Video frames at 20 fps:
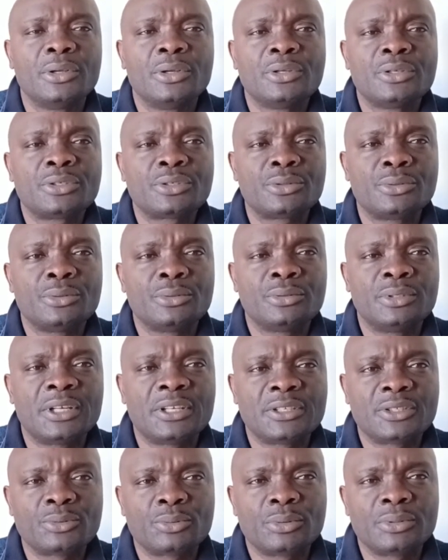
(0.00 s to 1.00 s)
So that
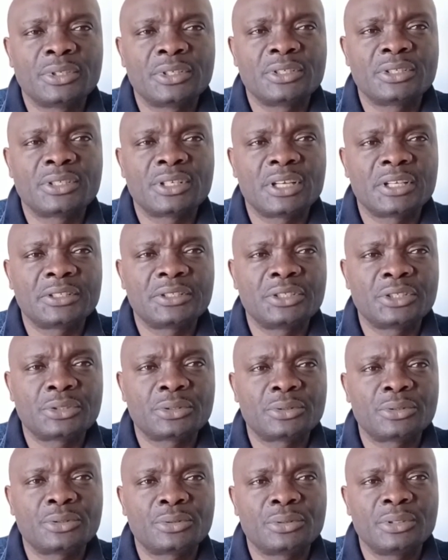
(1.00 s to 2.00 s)
is one. In addition
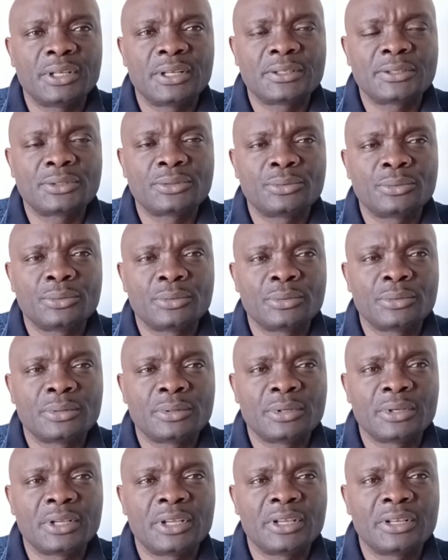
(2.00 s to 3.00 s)
to that too,
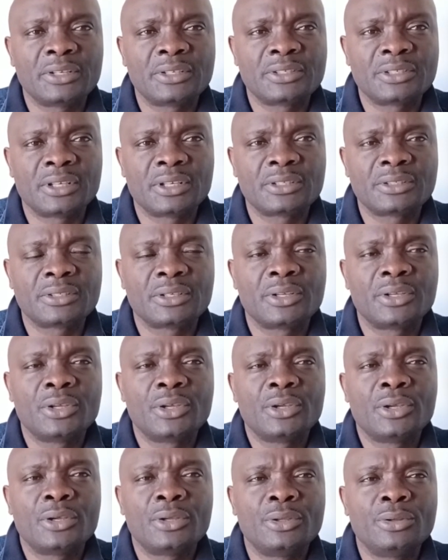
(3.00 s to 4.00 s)
again, is that
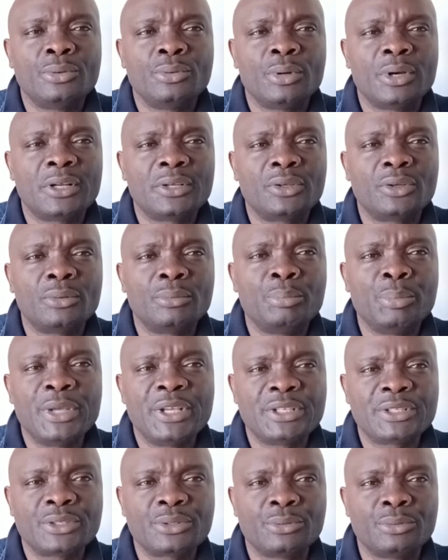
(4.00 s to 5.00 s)
you are not
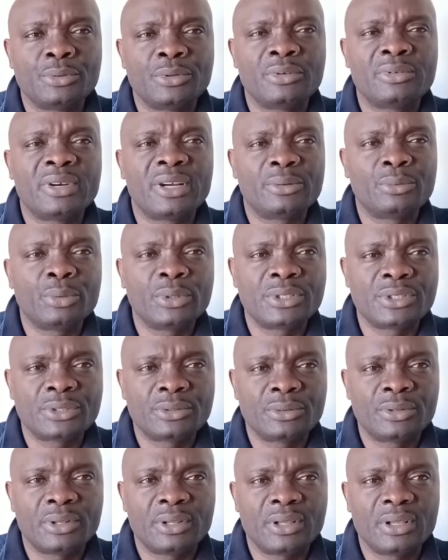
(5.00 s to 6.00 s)
meant to graduate
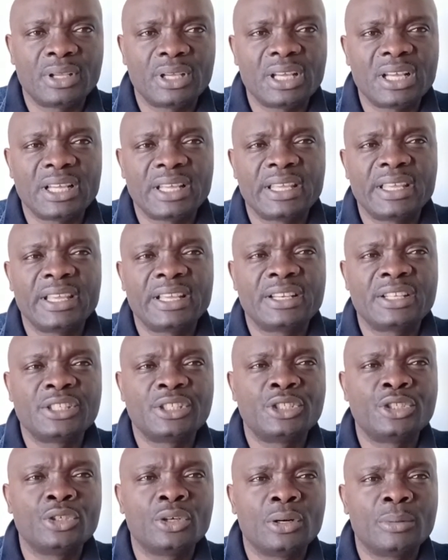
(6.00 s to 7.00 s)
today and get a
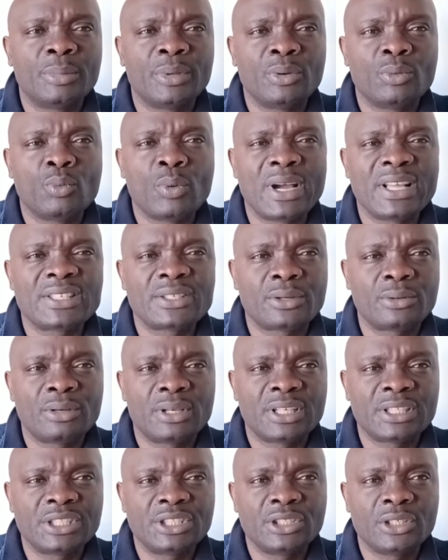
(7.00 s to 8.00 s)
job, a white collar
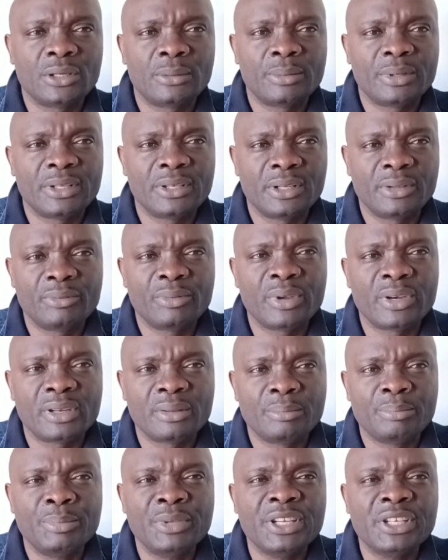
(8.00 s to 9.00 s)
job in a very
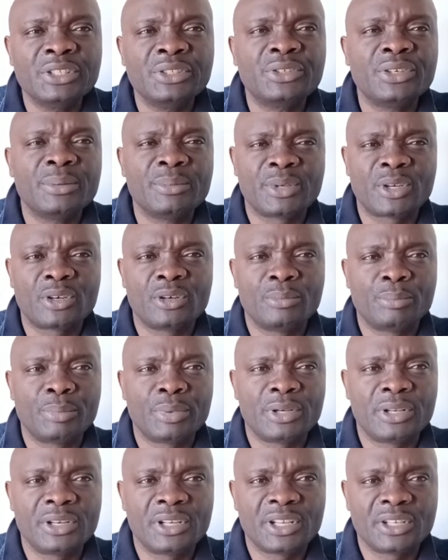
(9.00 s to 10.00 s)
big dream
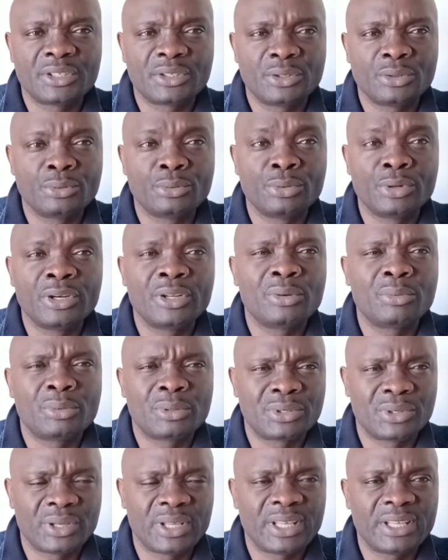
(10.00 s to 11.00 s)
company that you really want
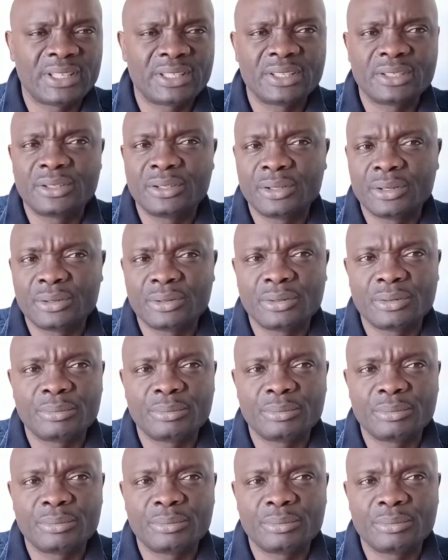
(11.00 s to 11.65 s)
to get it now.